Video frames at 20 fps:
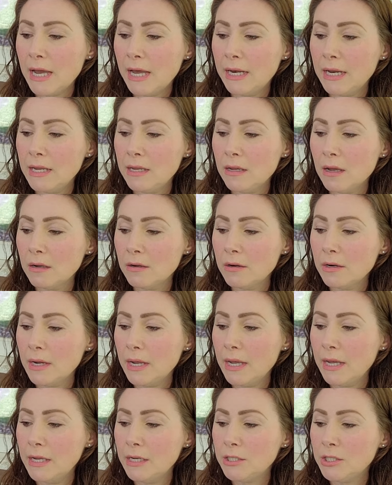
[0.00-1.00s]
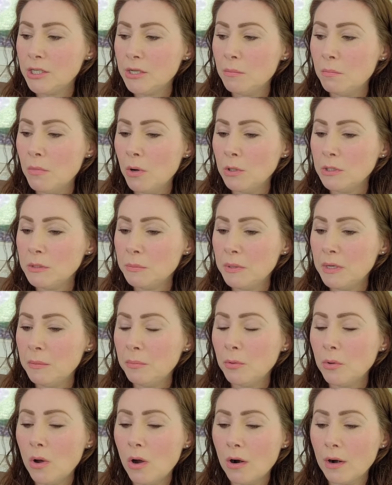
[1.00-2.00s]
at a younger age than most
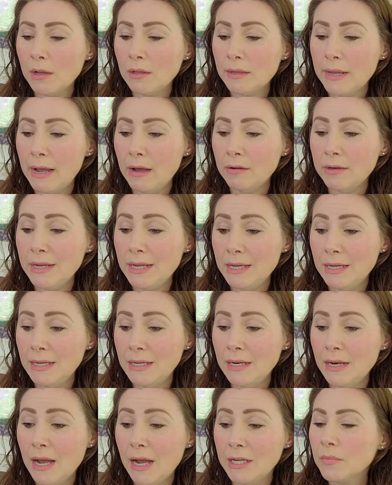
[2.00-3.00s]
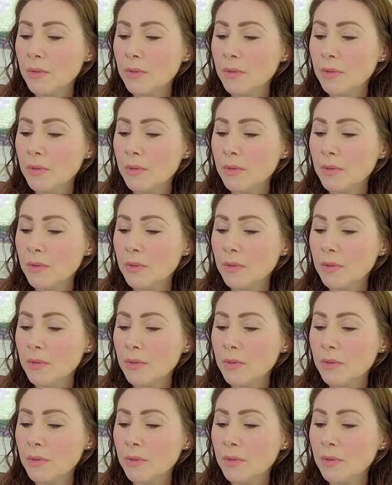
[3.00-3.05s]
people are allowed in.